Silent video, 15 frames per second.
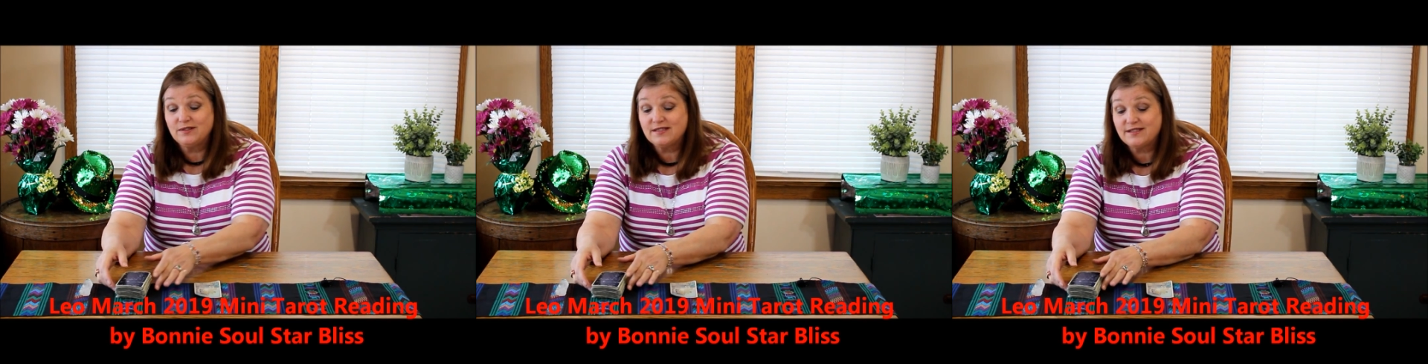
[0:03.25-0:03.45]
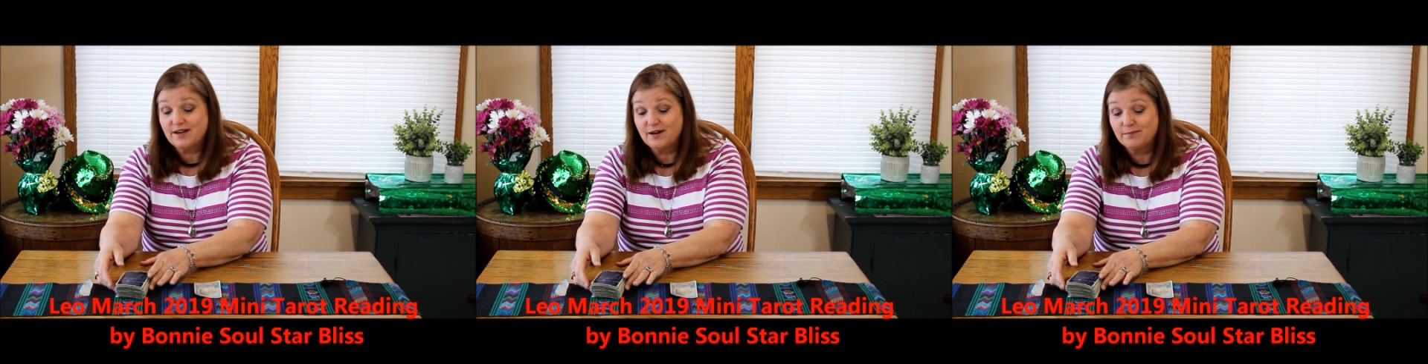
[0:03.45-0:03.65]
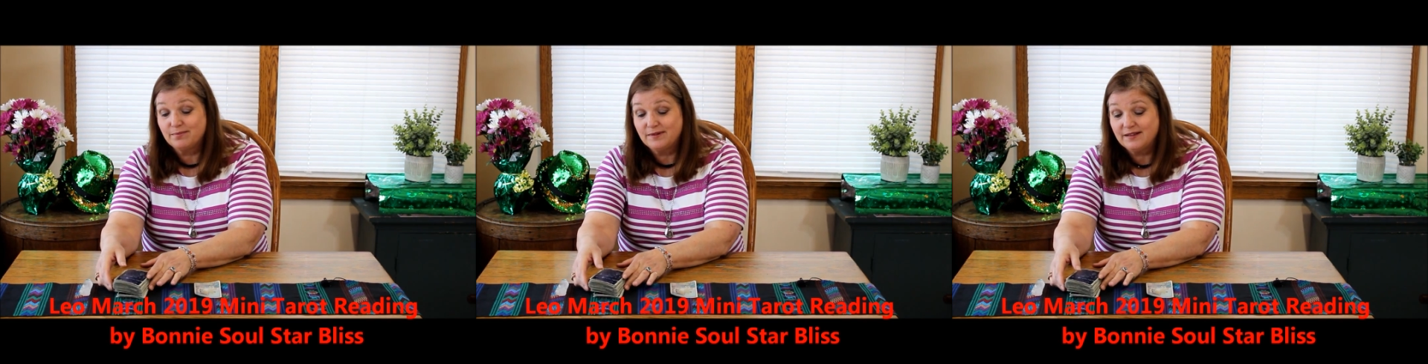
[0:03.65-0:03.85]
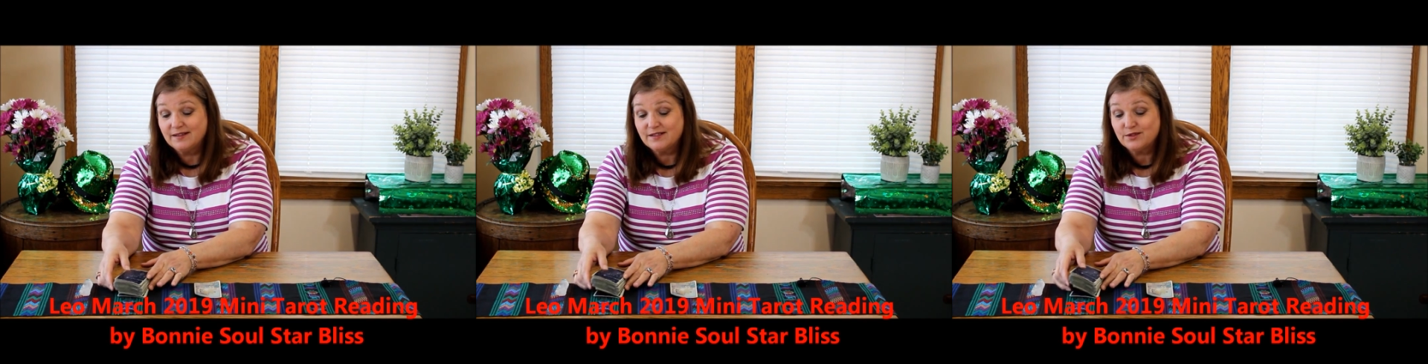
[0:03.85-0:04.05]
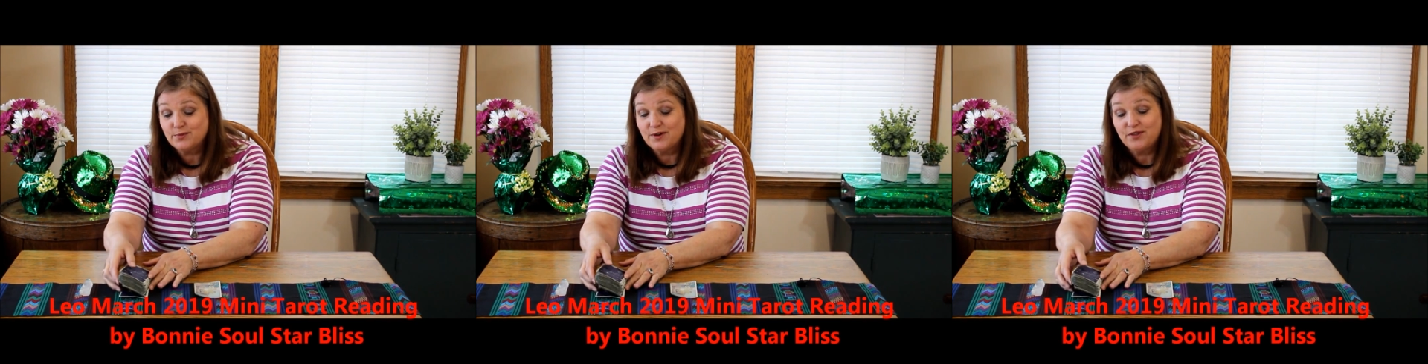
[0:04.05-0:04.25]
Star
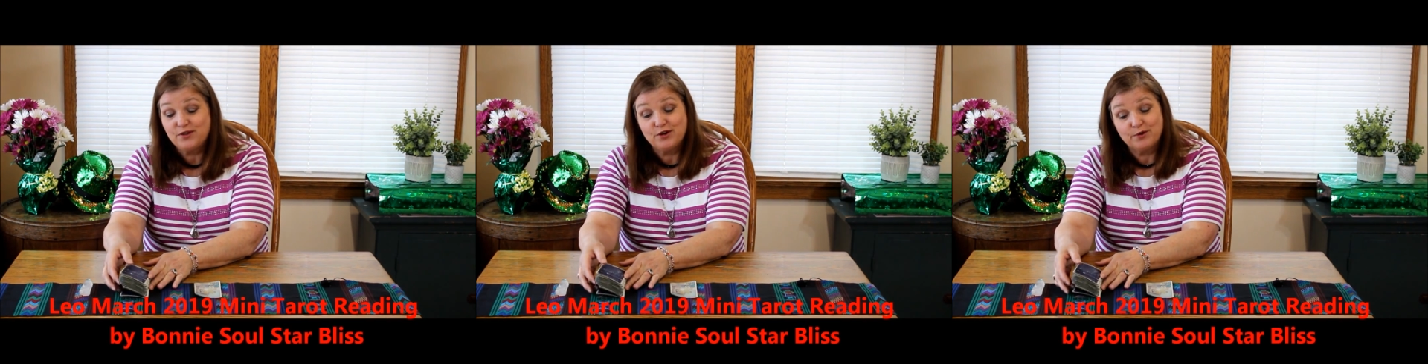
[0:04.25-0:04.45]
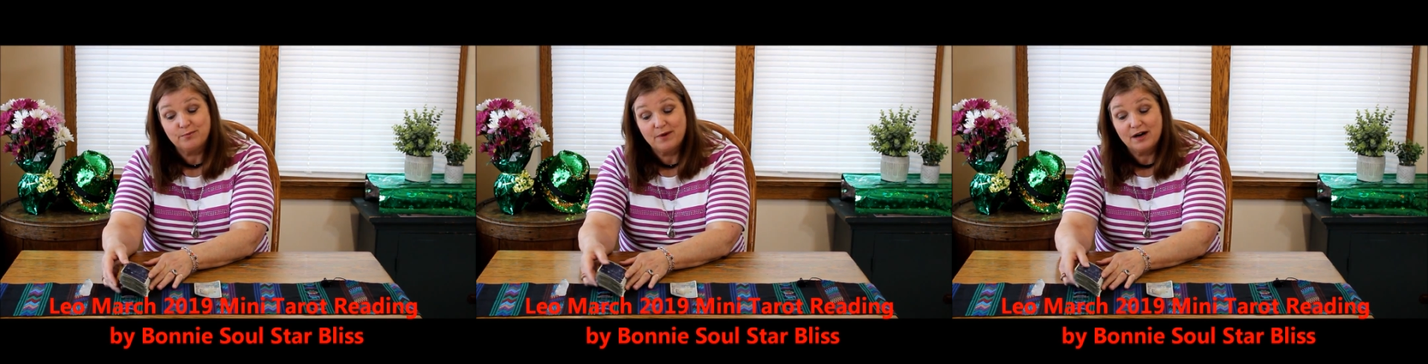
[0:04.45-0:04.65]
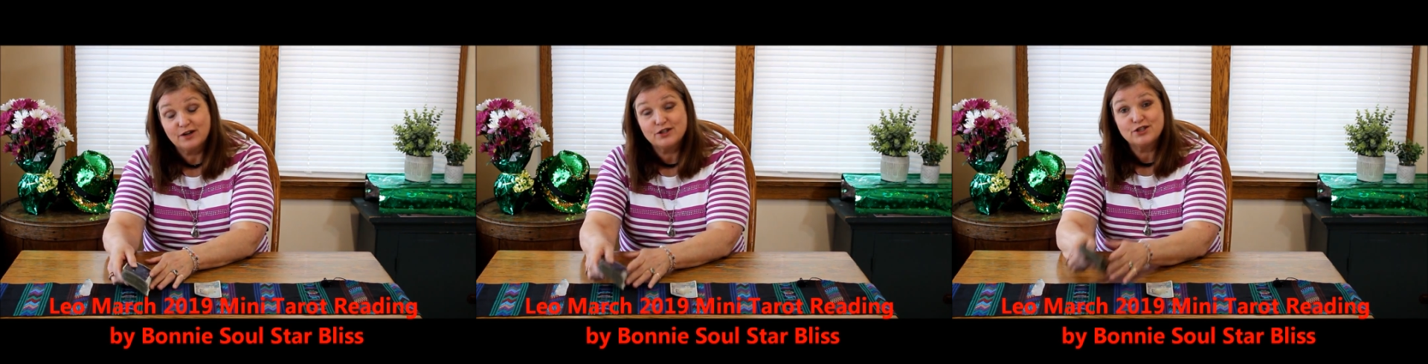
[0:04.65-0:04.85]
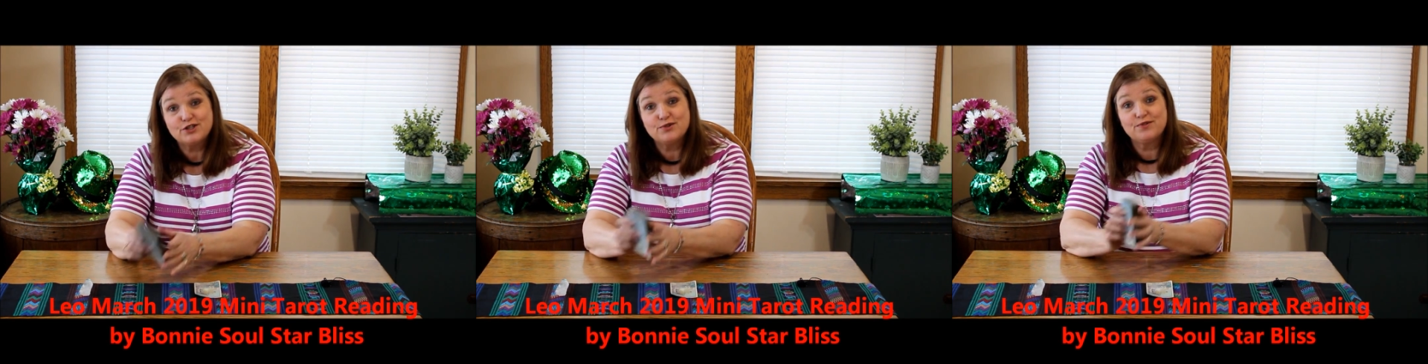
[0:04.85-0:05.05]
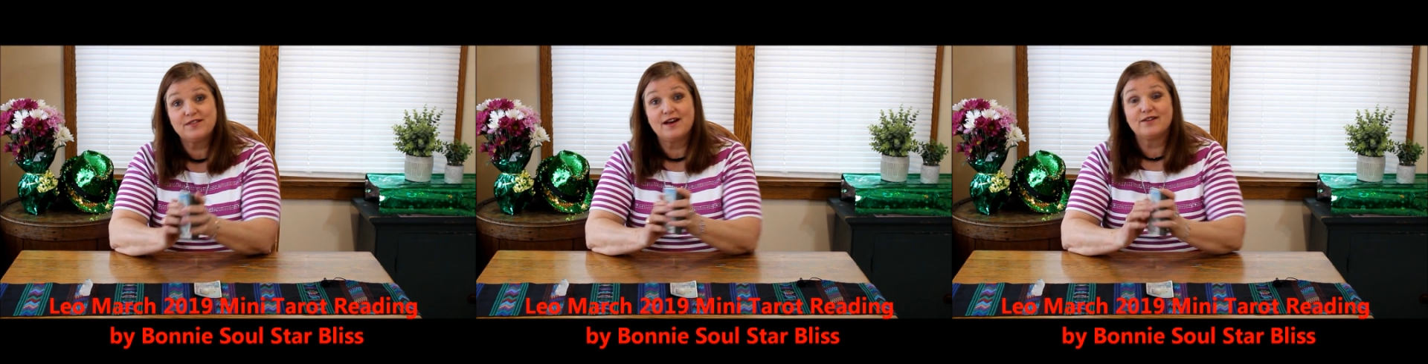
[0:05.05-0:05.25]
Bliss with your March
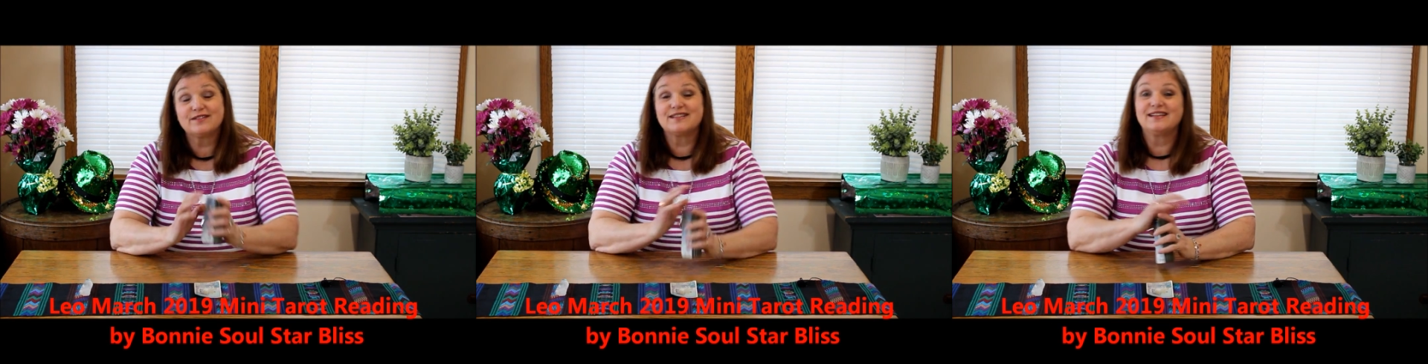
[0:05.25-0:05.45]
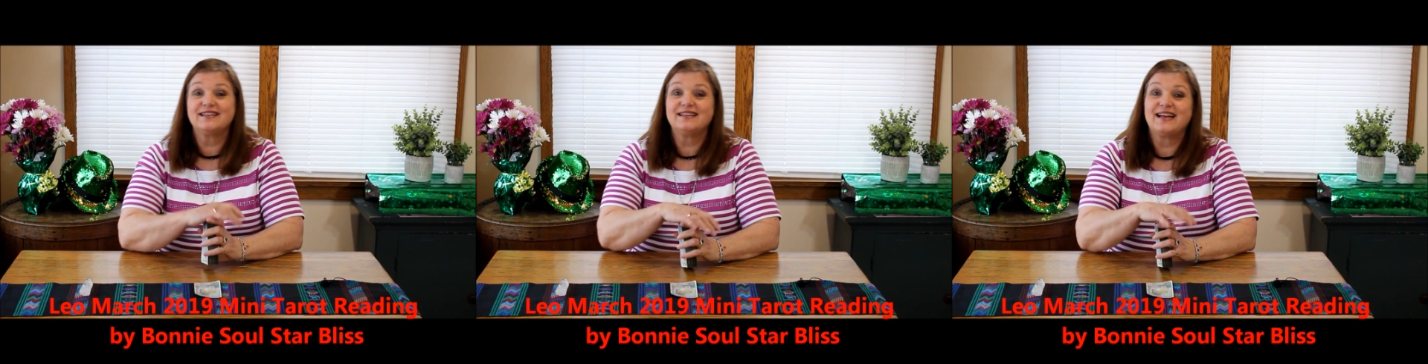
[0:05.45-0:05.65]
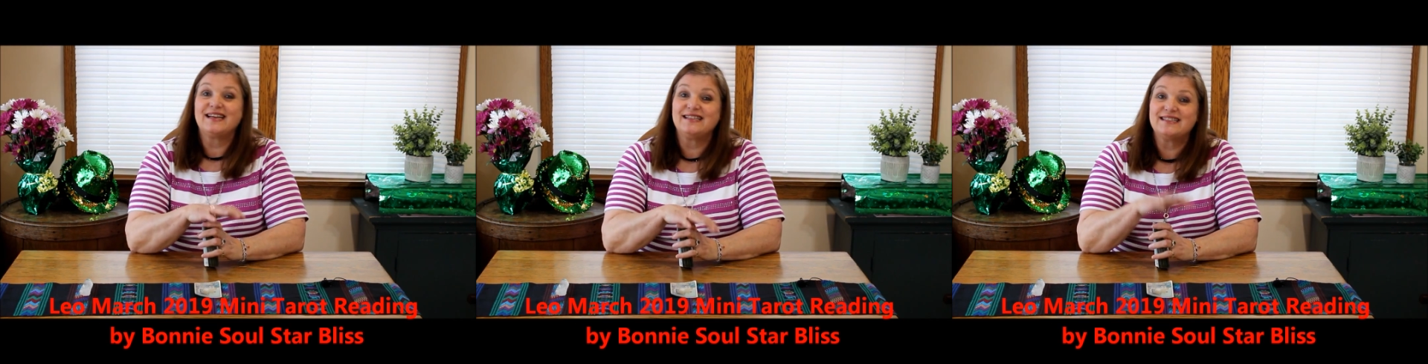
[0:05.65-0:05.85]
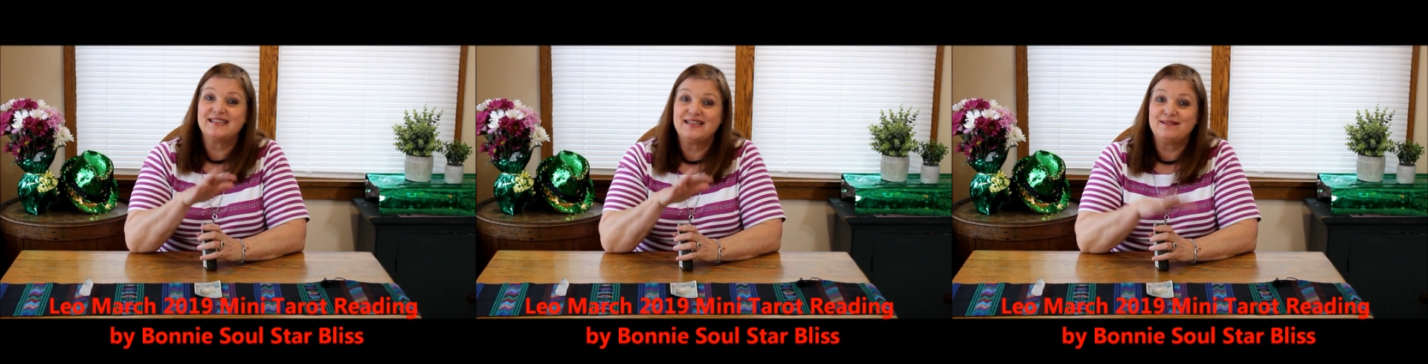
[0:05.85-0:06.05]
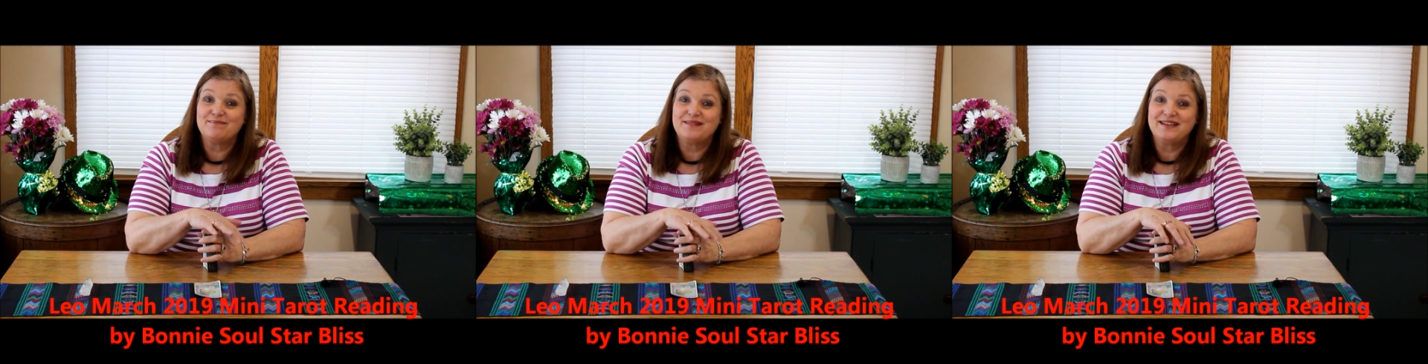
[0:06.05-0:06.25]
two thousand
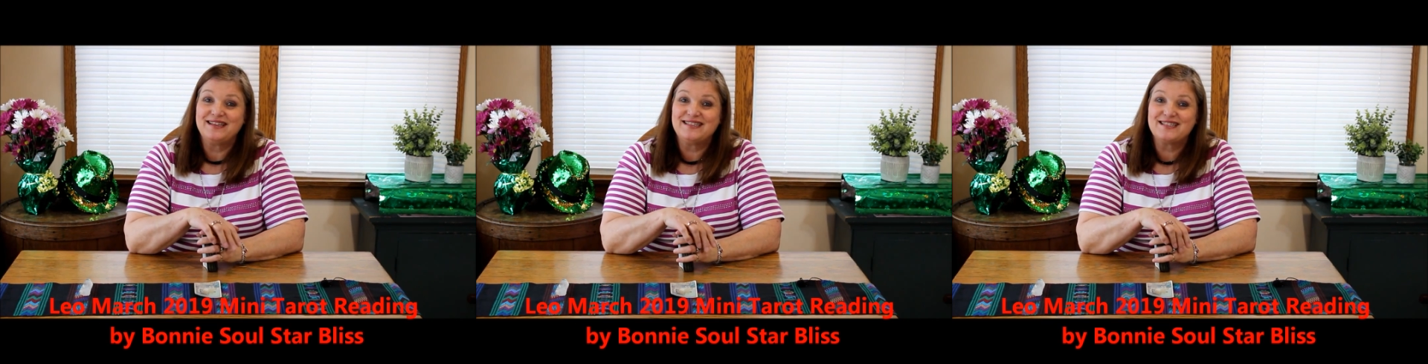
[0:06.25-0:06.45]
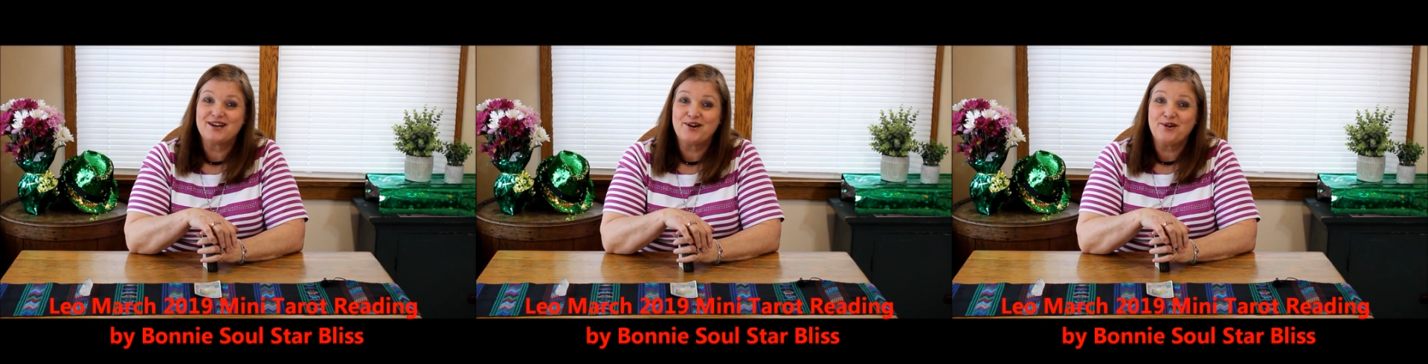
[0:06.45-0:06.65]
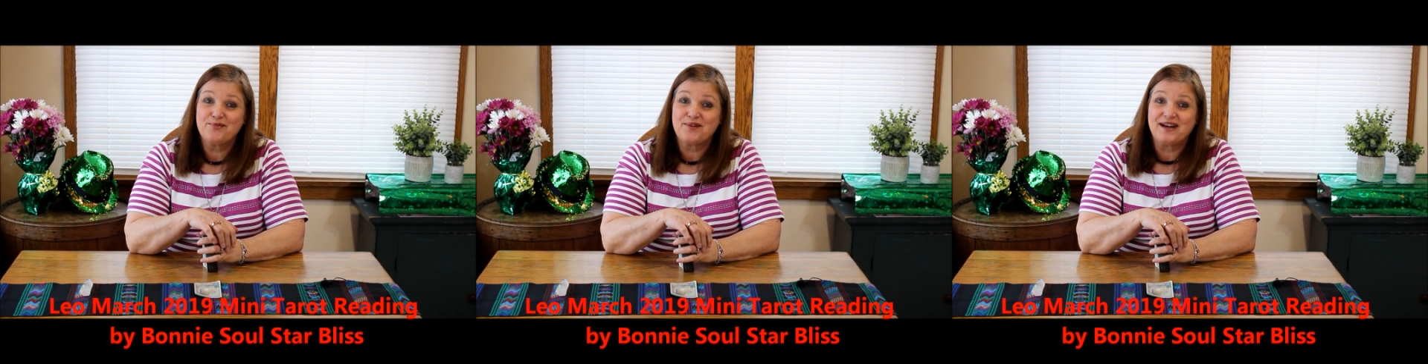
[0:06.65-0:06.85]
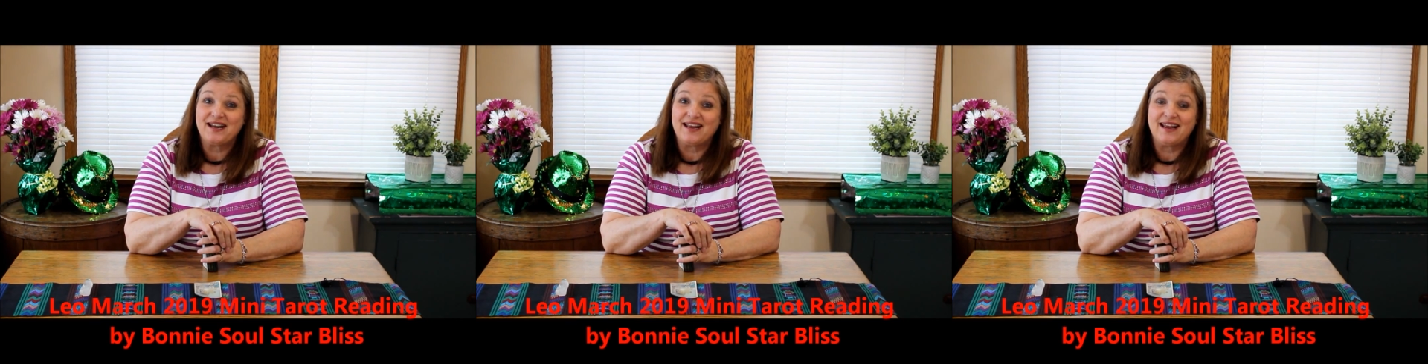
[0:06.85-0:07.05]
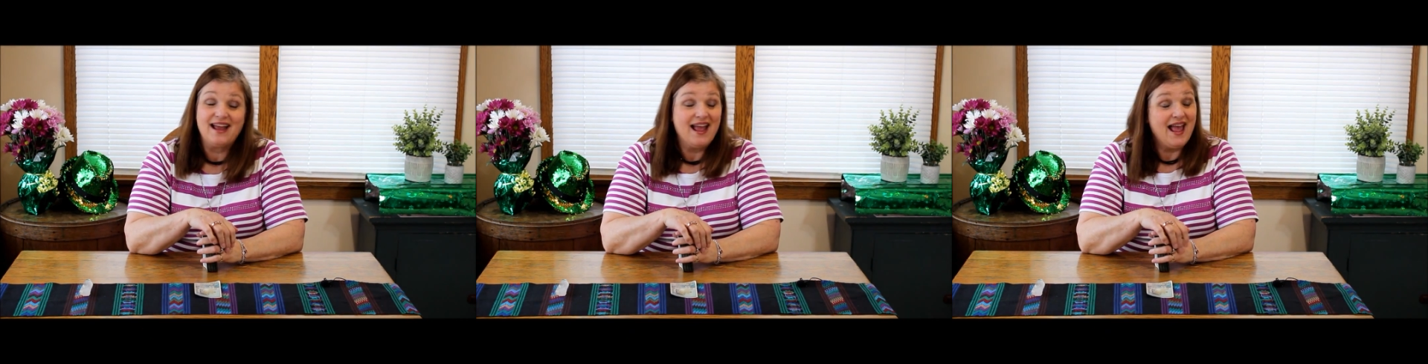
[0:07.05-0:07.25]
nineteen mini tarot reading.